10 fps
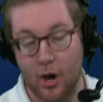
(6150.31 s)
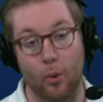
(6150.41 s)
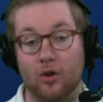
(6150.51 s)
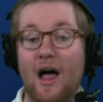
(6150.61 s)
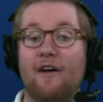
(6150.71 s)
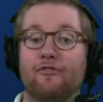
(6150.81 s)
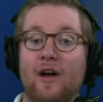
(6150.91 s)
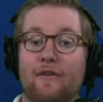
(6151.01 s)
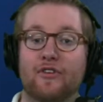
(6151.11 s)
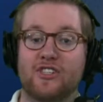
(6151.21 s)
We're live for
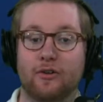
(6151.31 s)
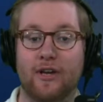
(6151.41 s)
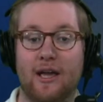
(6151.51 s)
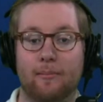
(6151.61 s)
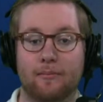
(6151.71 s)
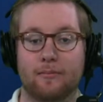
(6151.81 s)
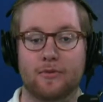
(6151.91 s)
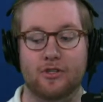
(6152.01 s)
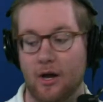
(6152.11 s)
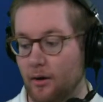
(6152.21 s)
every single game.
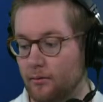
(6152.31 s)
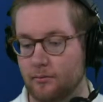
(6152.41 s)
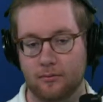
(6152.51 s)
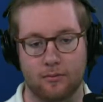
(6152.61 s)
So